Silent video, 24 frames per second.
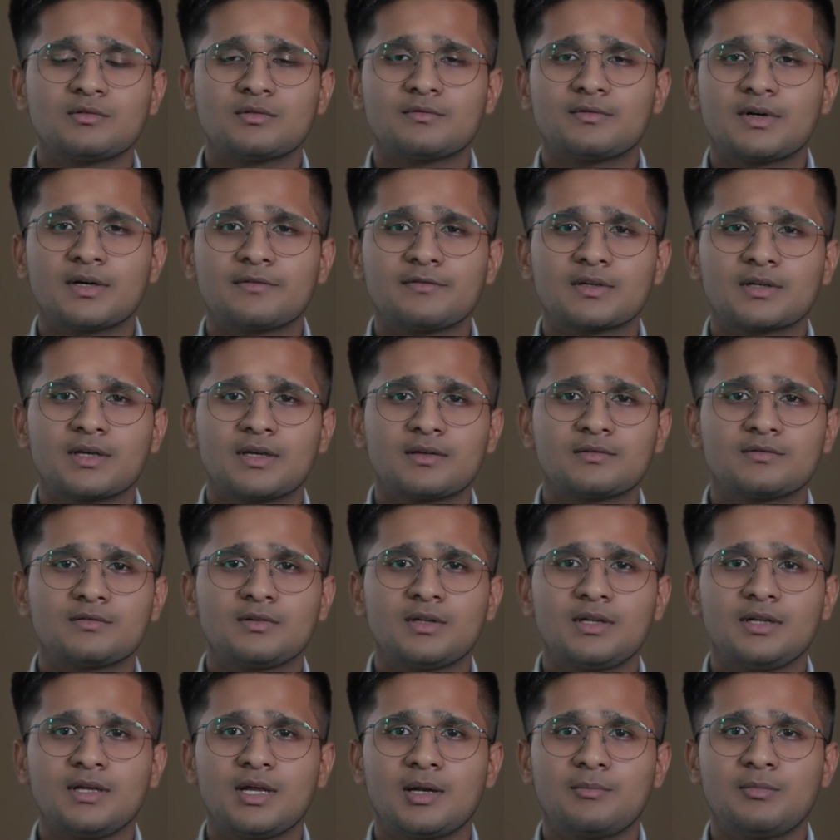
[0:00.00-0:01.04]
So Wafeq
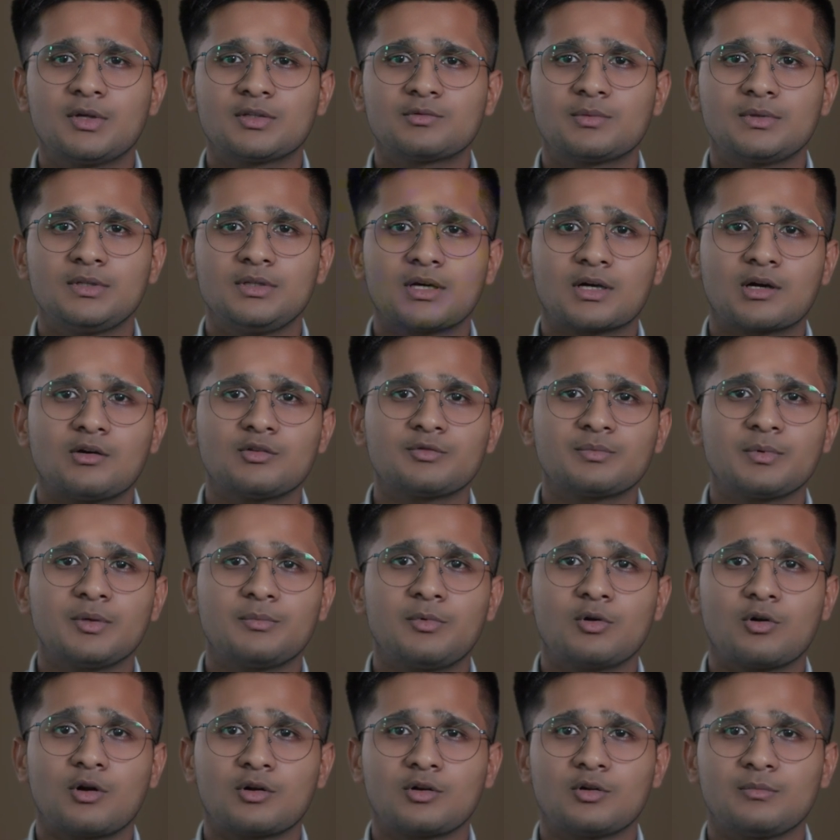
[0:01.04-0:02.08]
has really helped us with the accounts
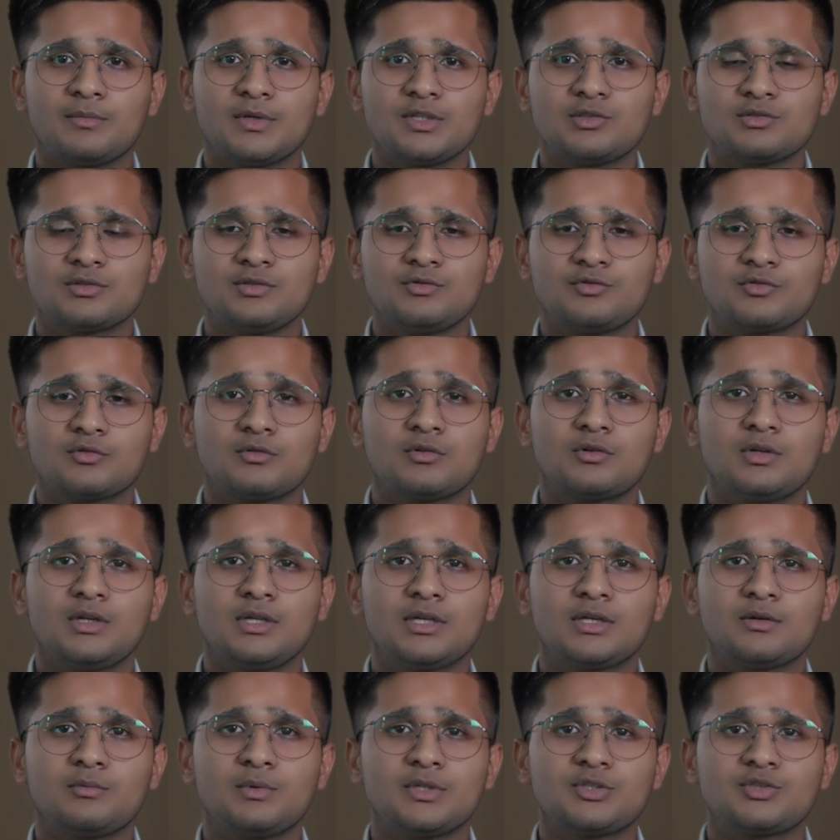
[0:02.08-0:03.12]
payable automation. So
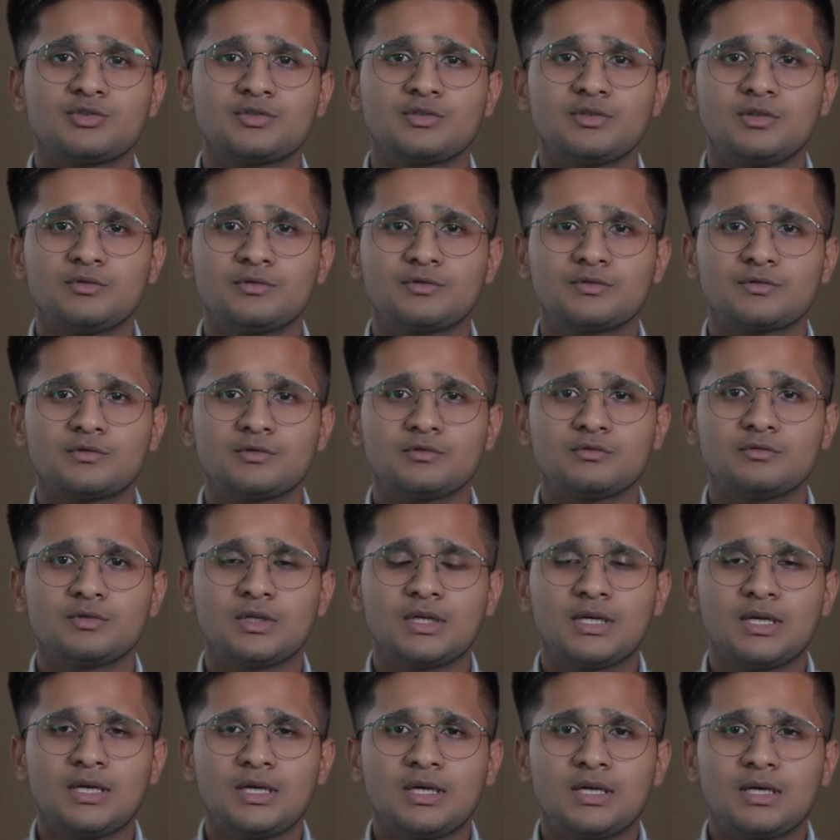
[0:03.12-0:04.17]
earlier, which used
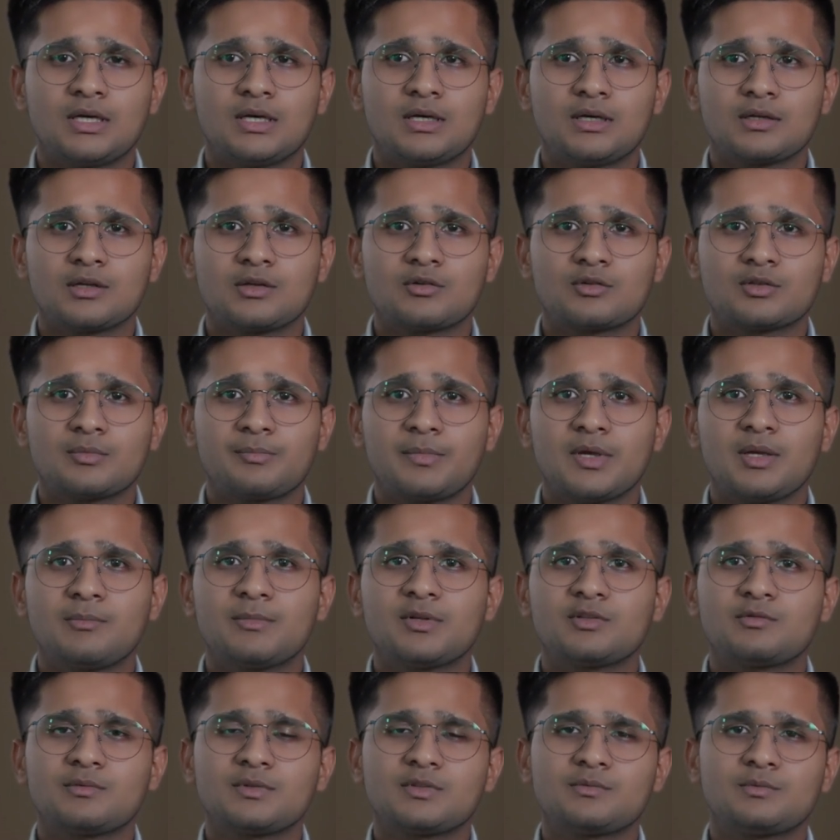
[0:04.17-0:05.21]
to the
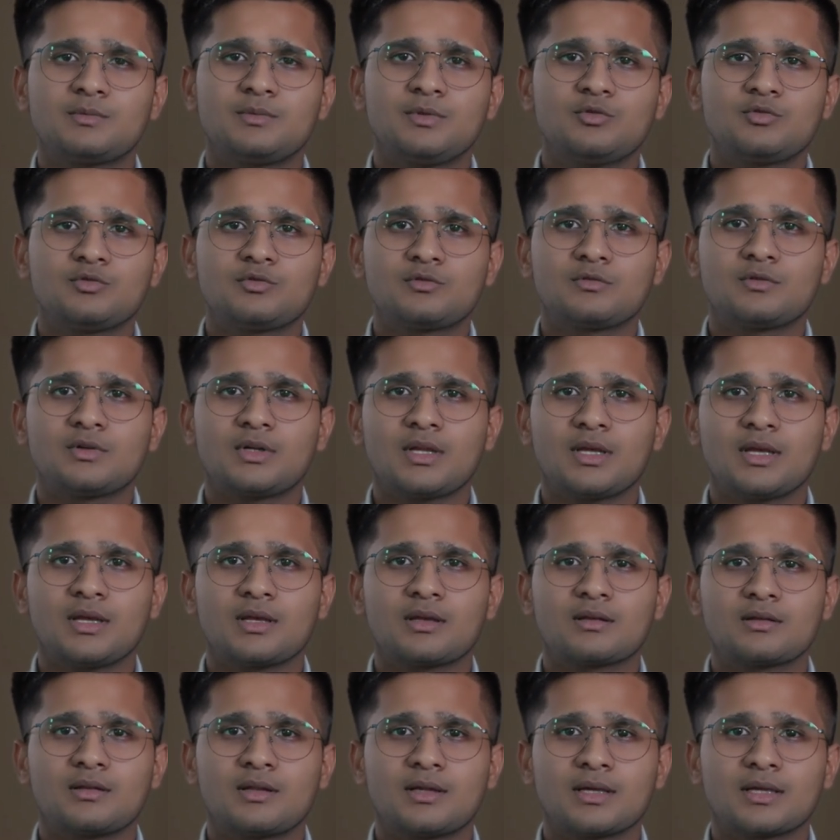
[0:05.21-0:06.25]
payments which we used to
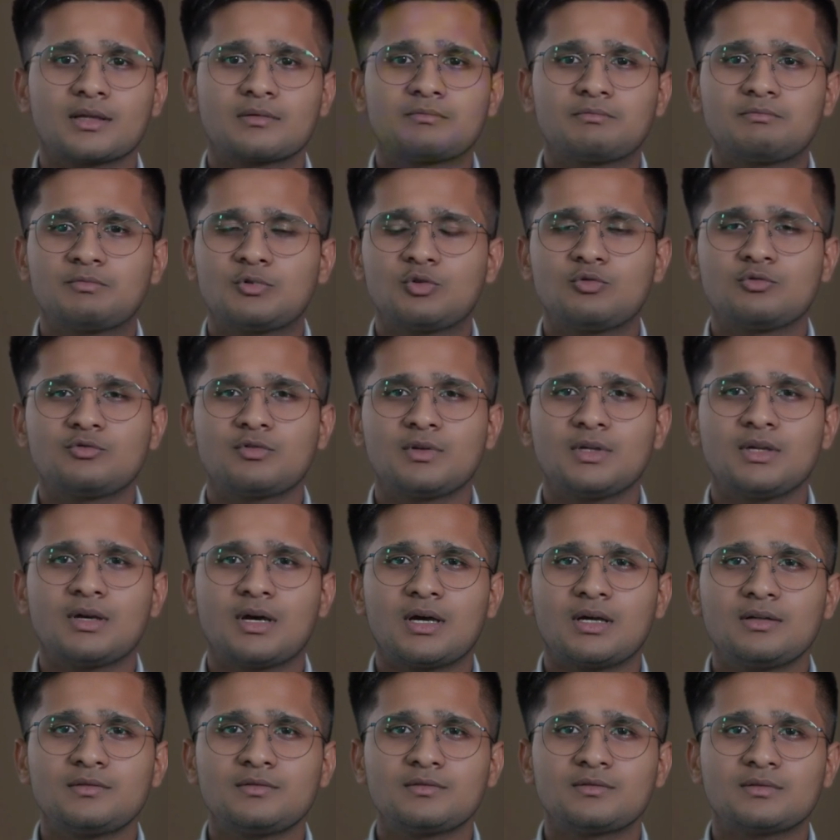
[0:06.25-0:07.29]
take like
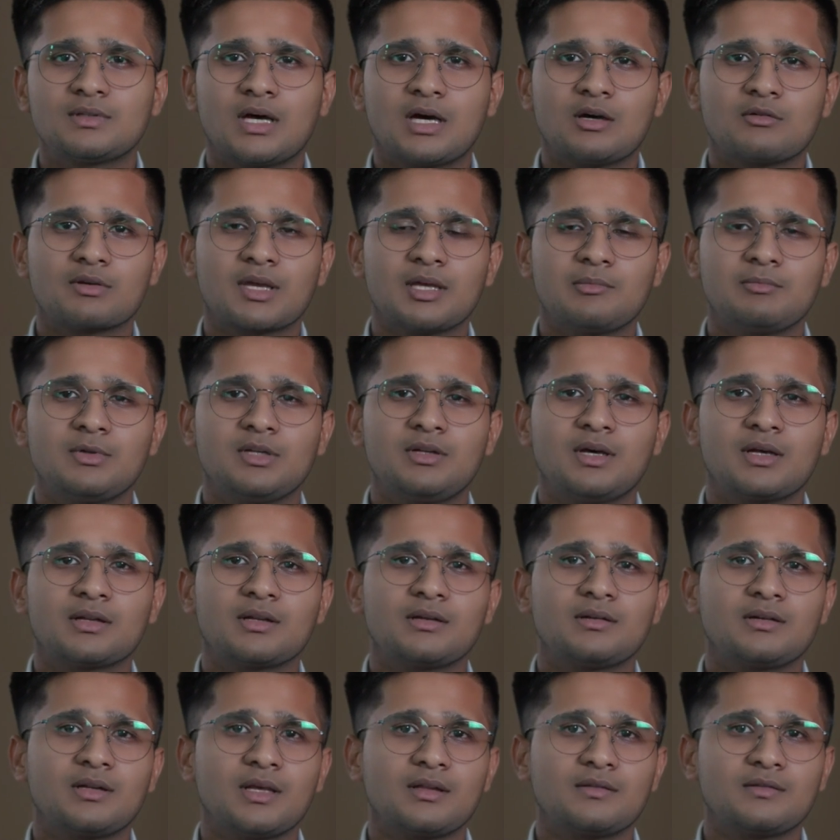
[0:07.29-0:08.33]
2-3 hours, now can be
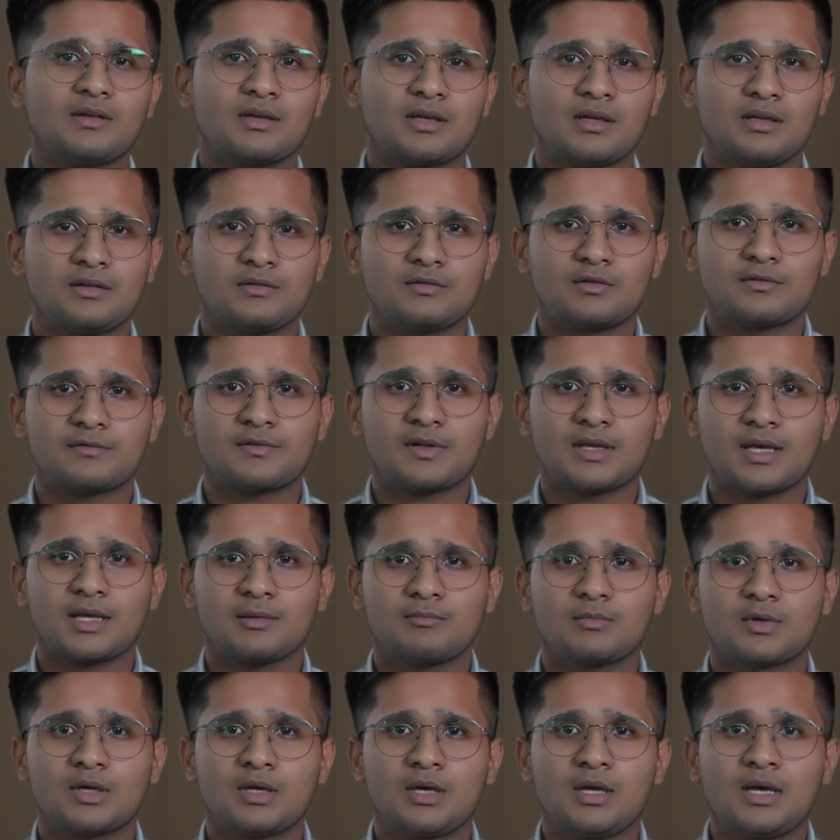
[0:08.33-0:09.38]
done in 10 seconds of
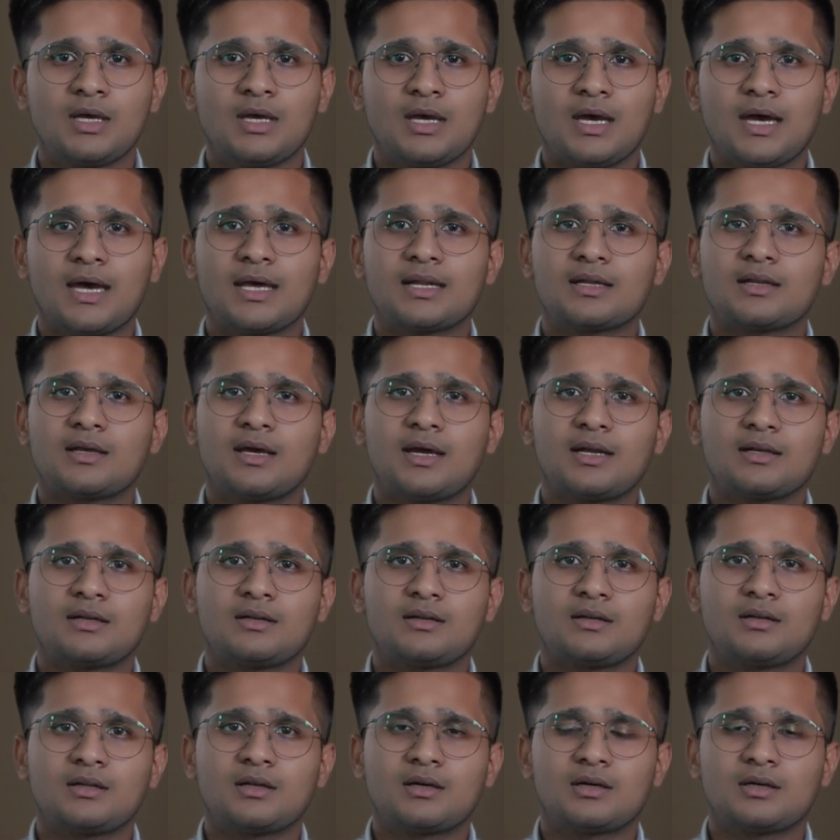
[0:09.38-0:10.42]
time, and at
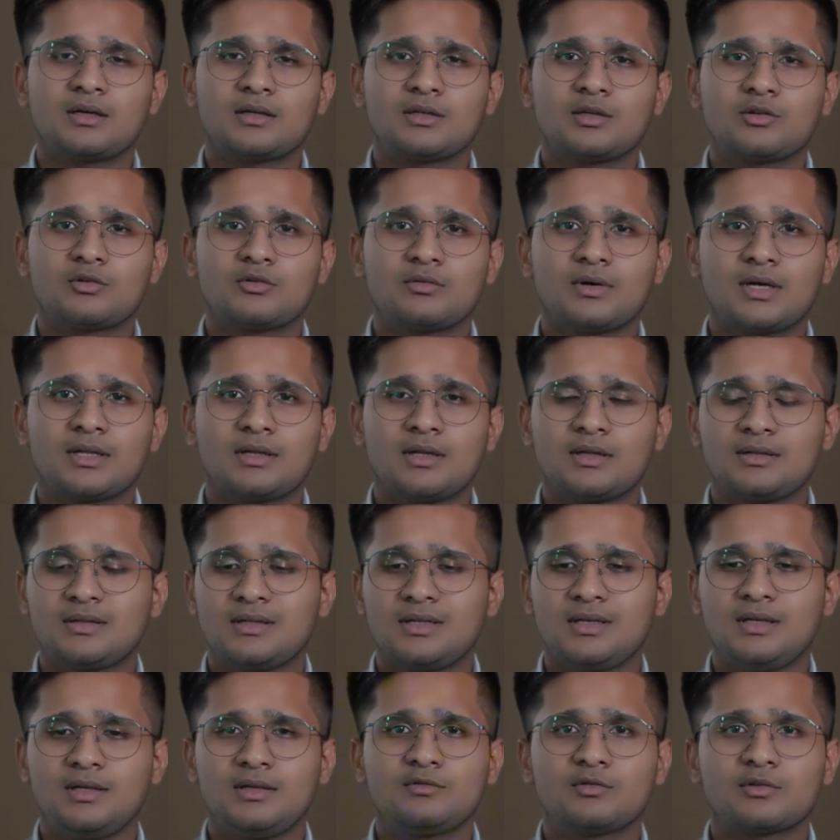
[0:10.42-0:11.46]
at
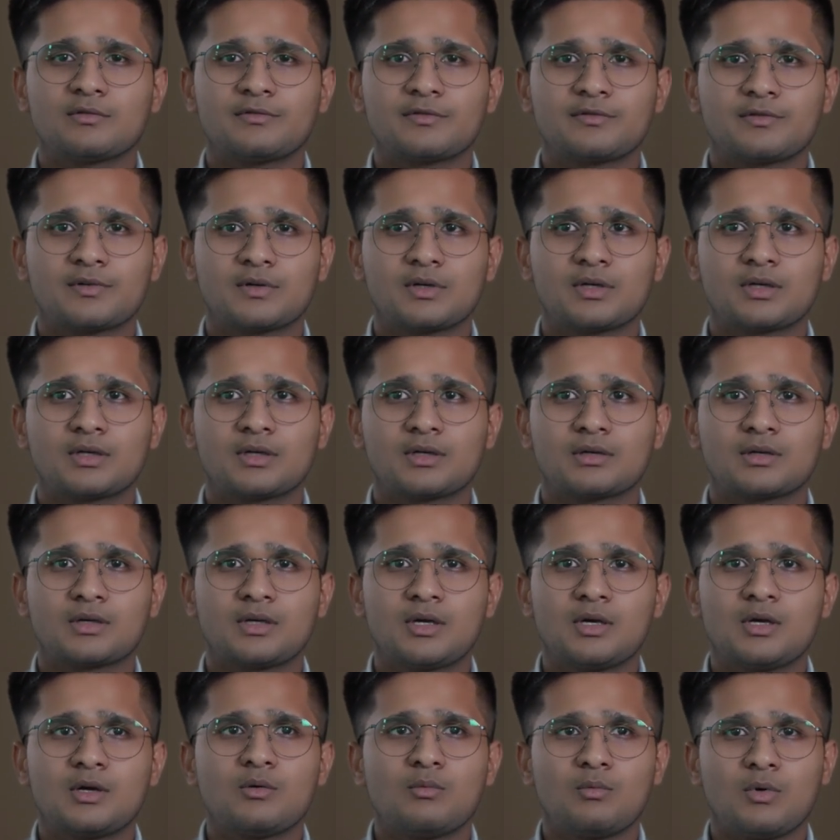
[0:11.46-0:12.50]
an ease of
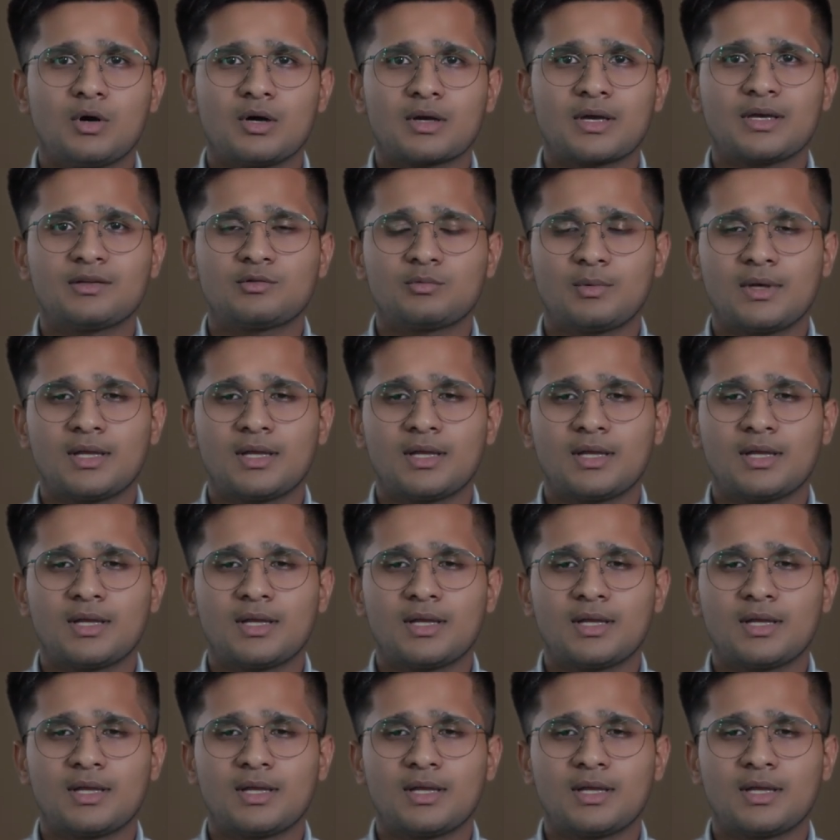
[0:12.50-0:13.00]
work as